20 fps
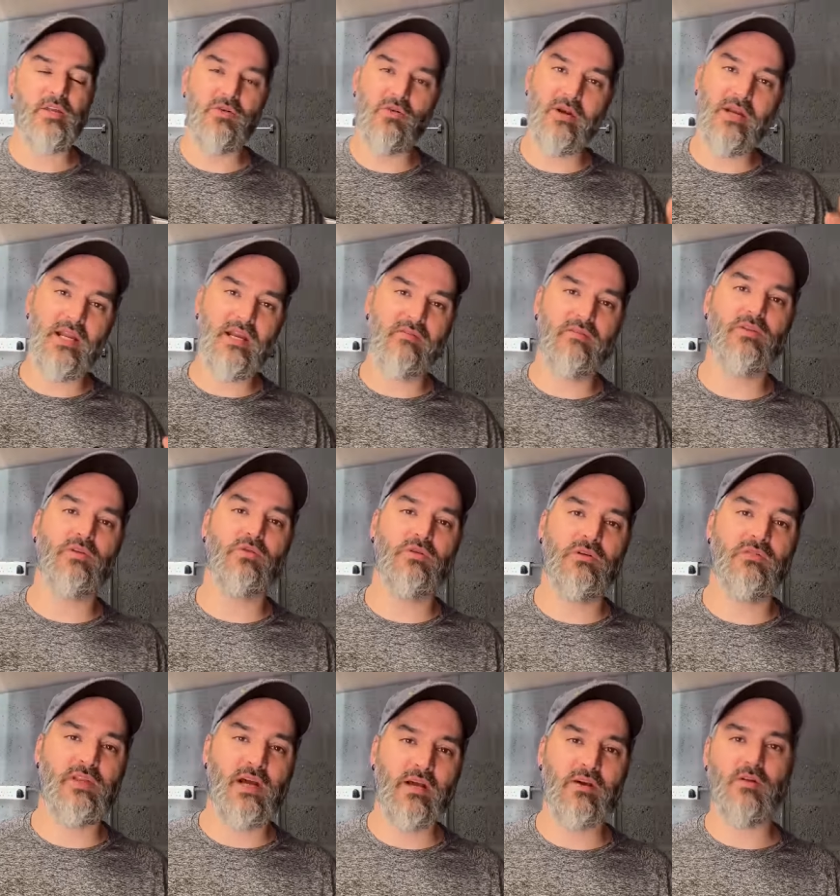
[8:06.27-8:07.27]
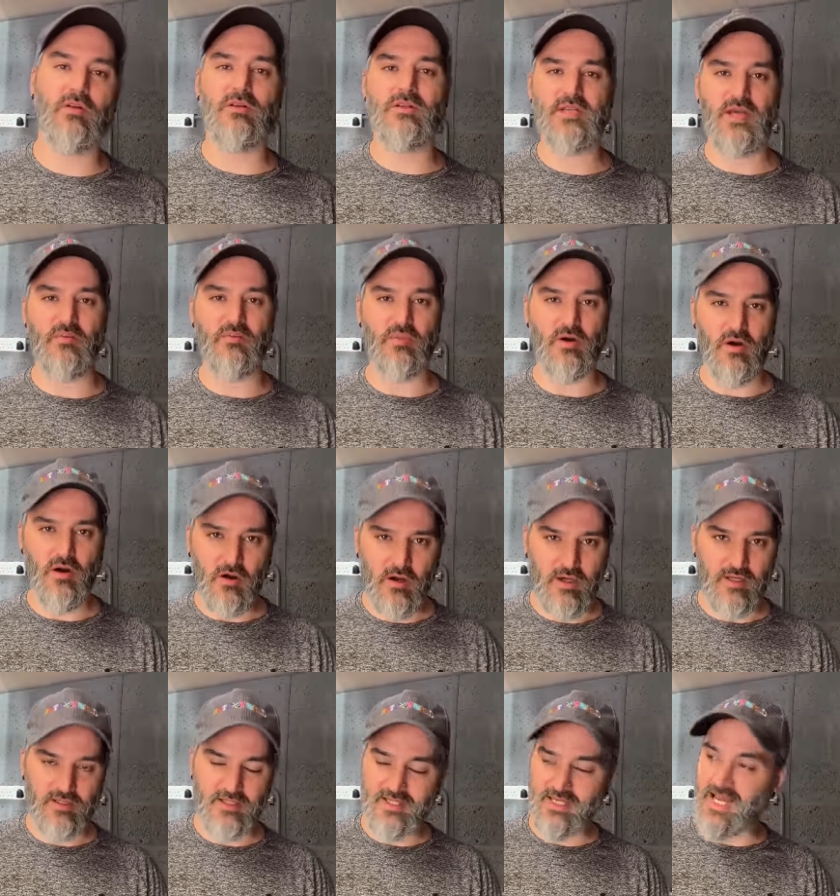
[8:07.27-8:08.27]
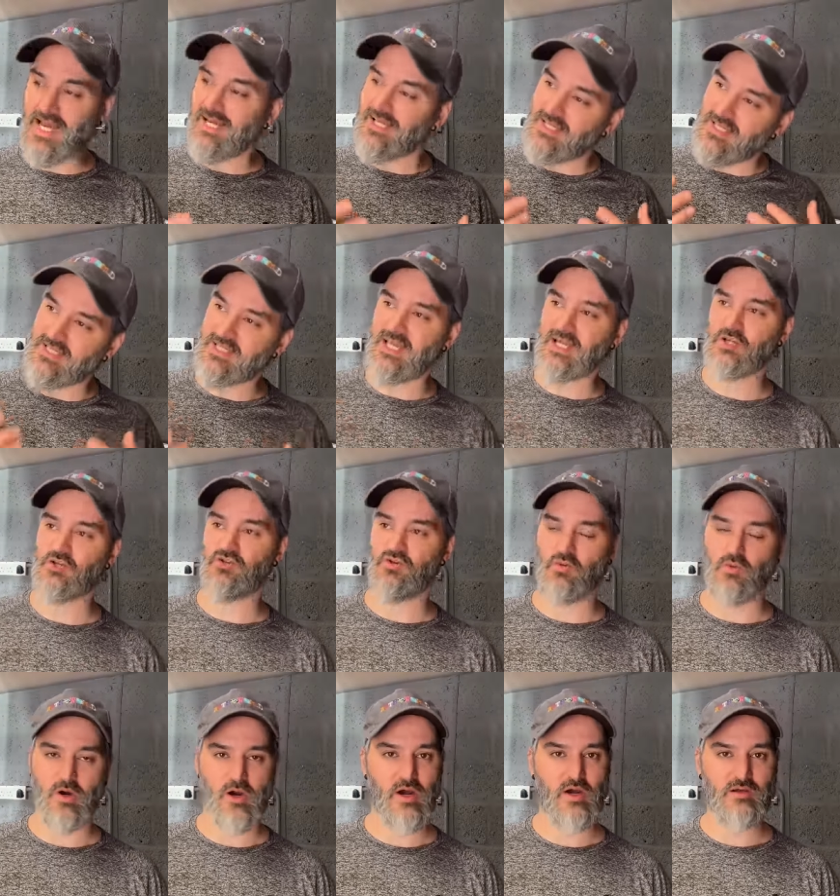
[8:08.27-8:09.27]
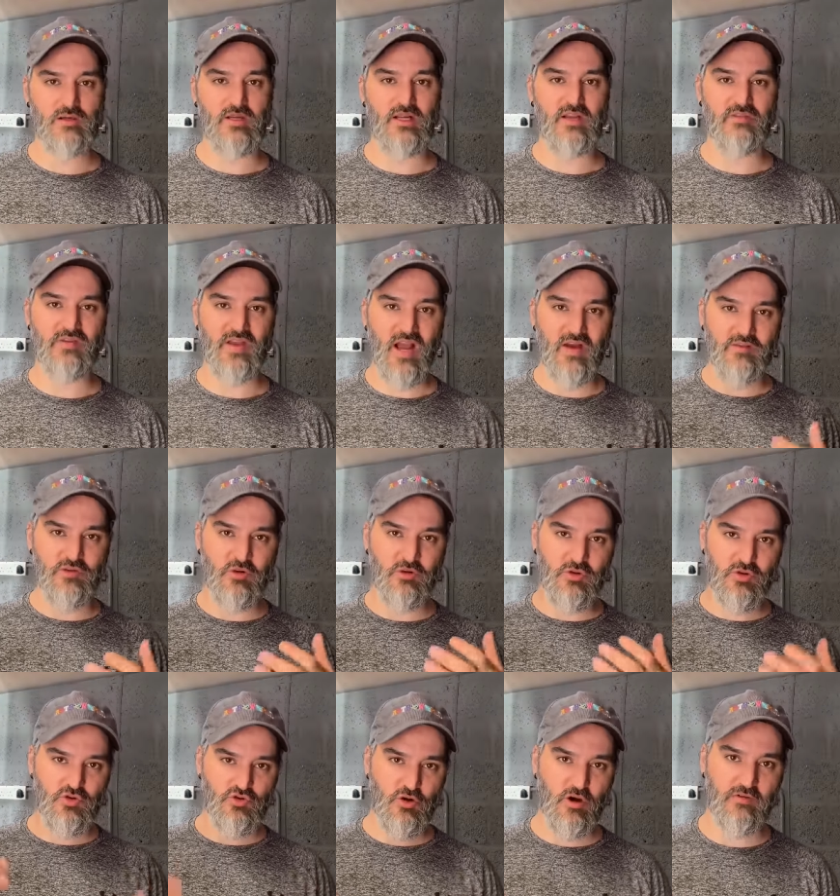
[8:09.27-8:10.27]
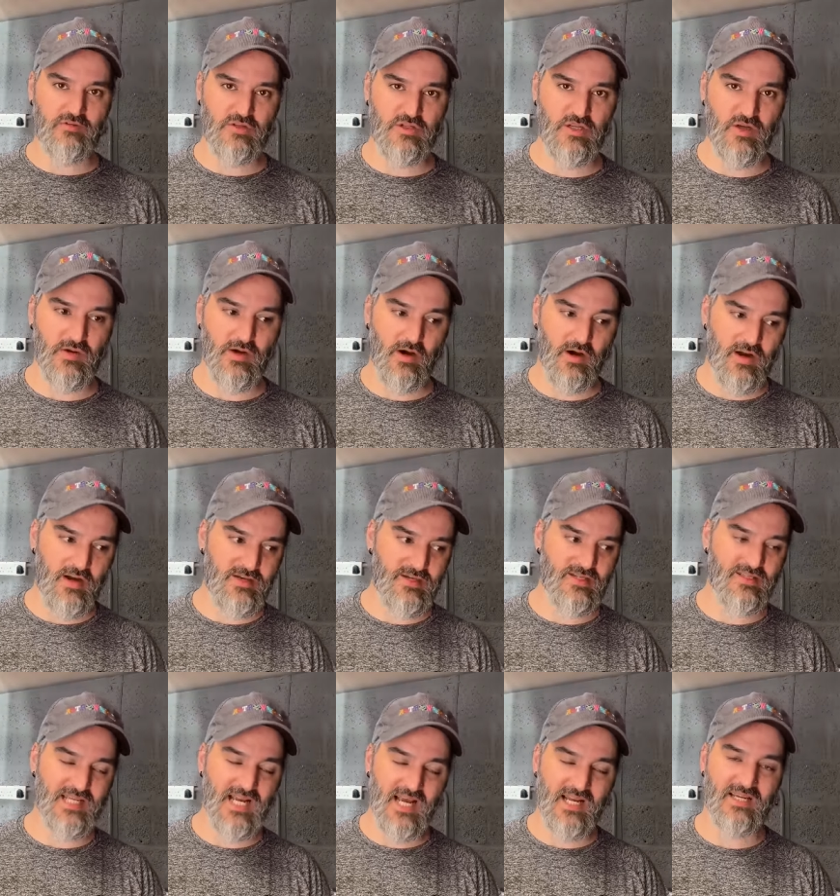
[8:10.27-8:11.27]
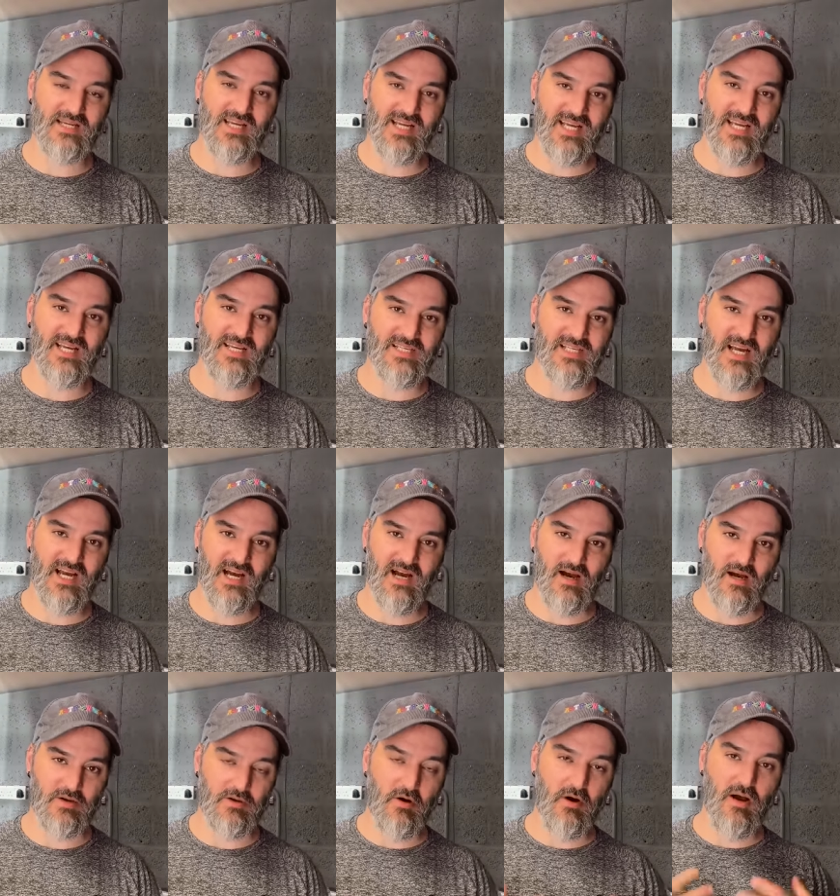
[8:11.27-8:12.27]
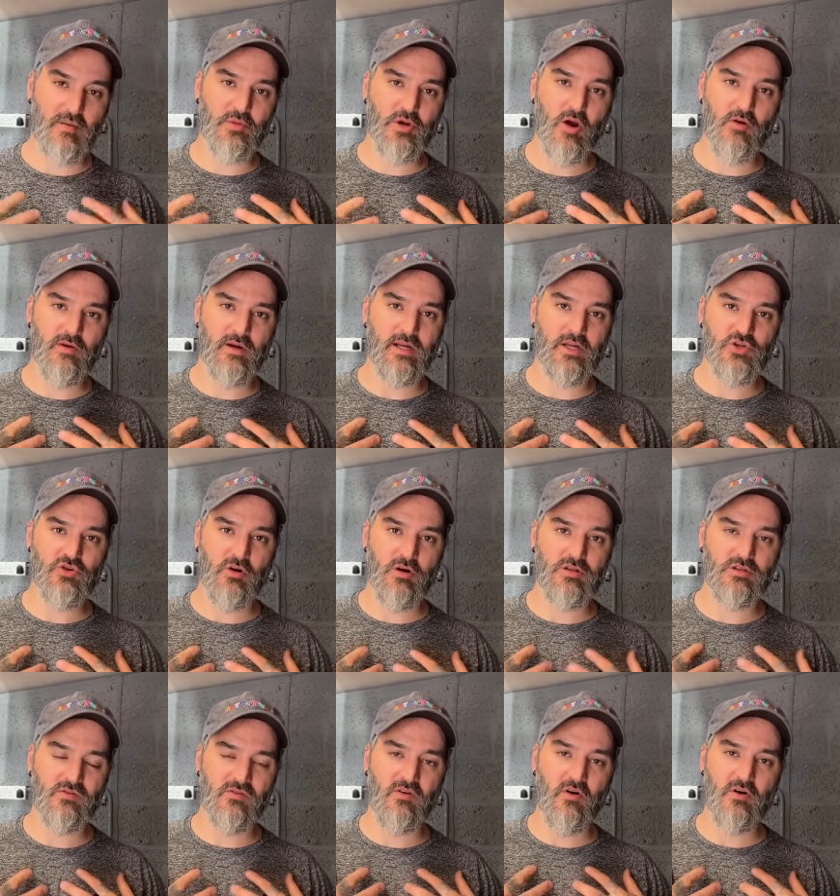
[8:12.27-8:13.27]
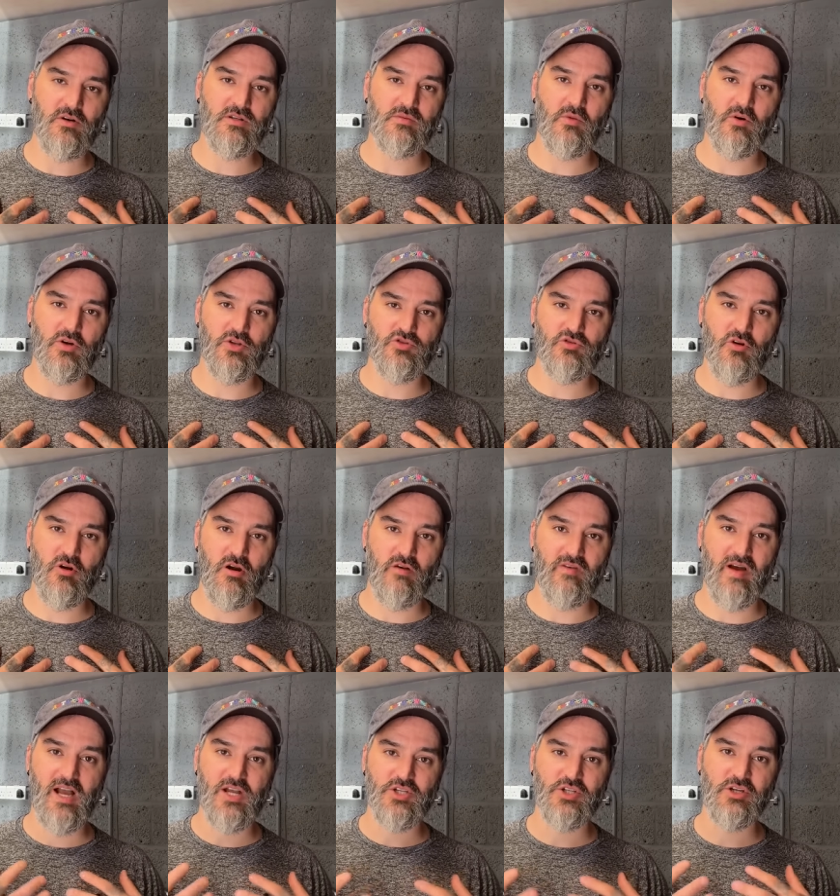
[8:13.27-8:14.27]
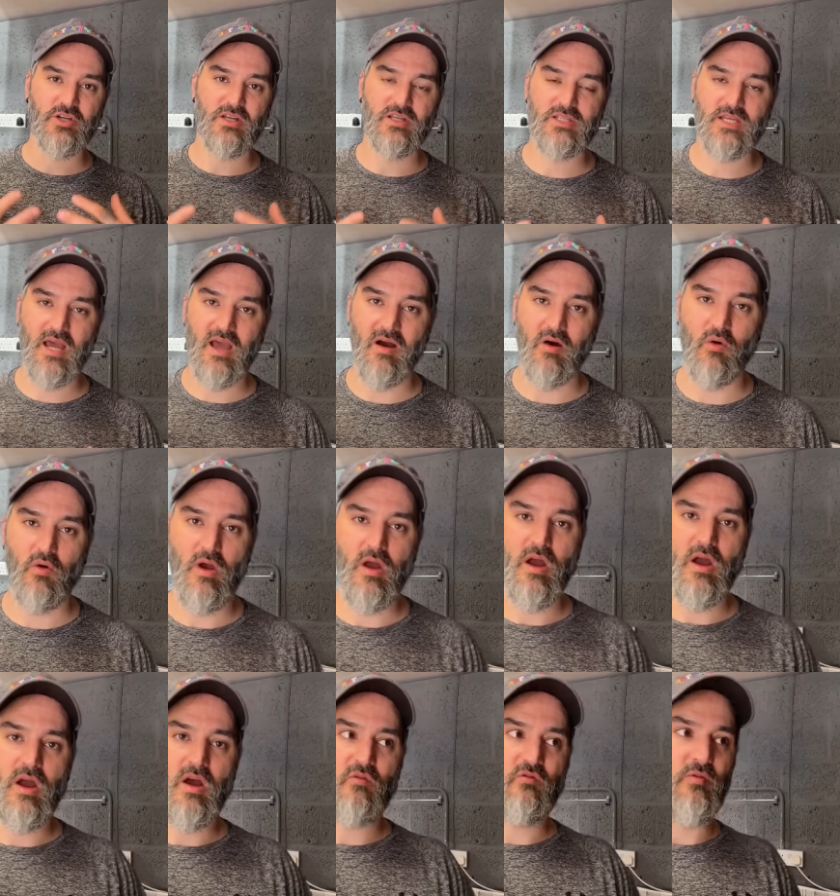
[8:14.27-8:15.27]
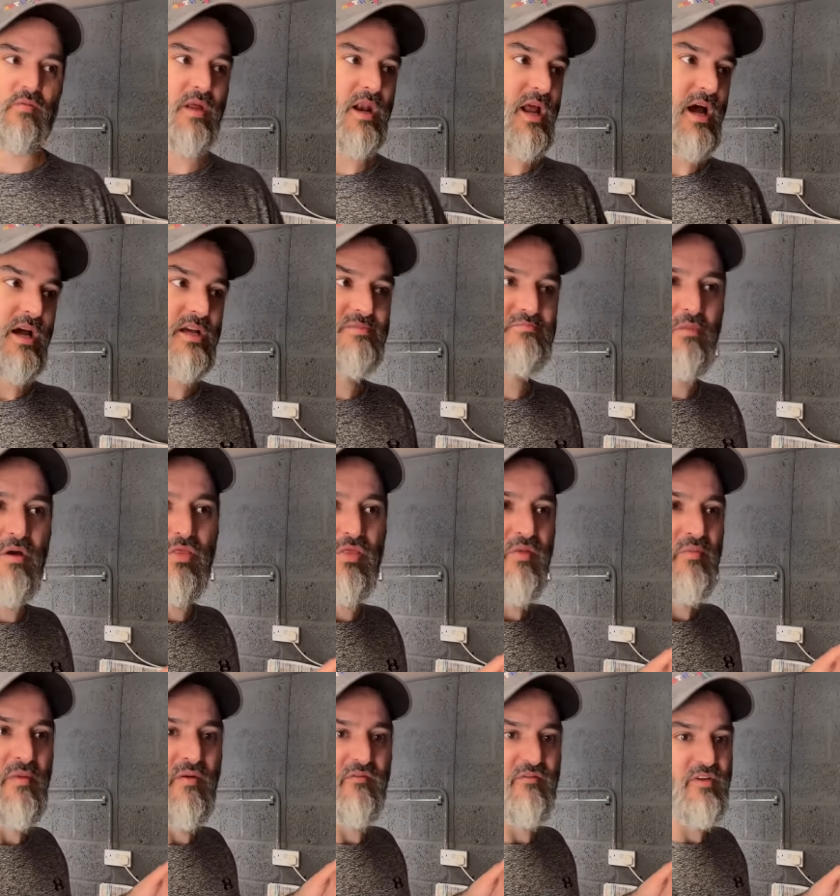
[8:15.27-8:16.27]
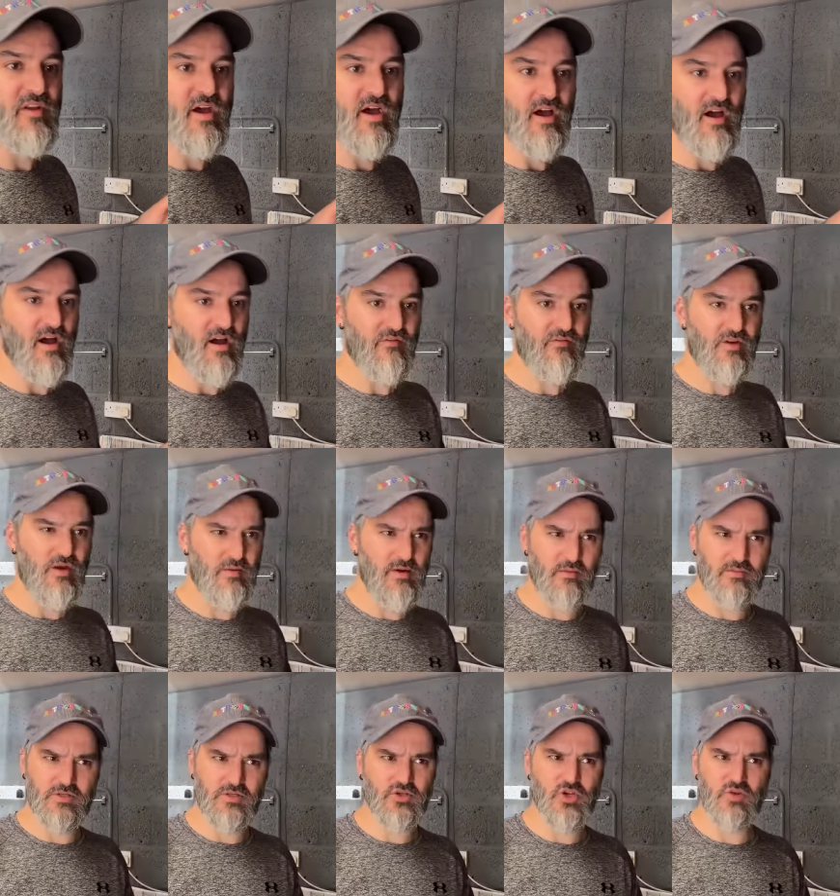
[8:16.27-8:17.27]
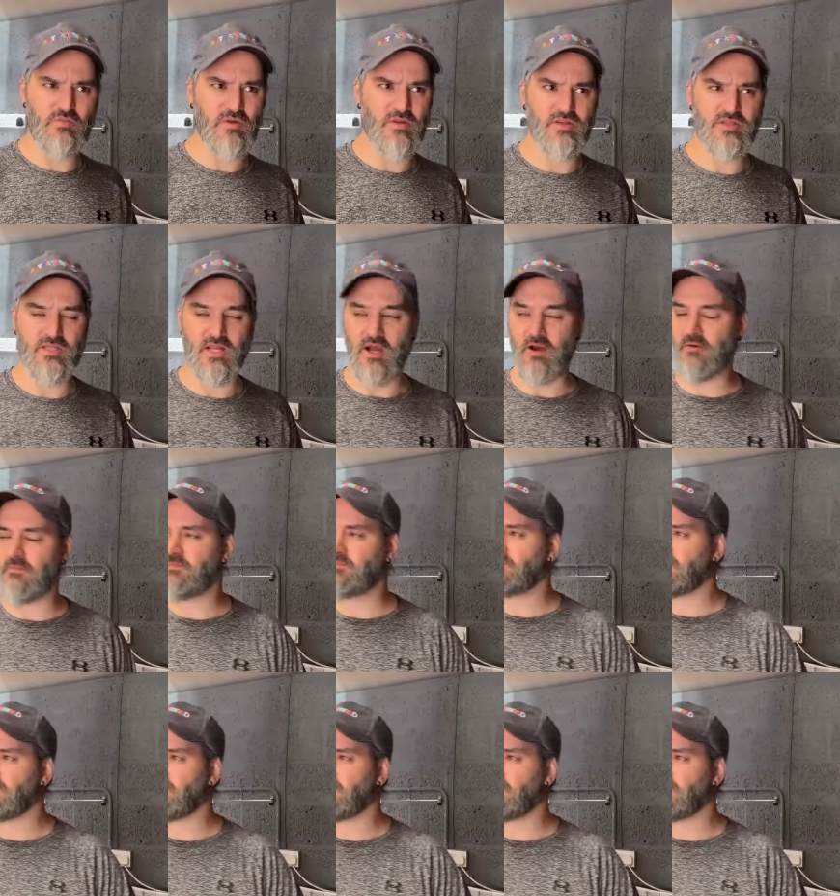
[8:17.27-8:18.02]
you're leaving all of that content behind. Yes, it's extra work. And if you haven't got the drive to do it, I understand it is hard. I'm currently trying to find my drive. As you can tell from the last month, month and a half, coming up to two months now,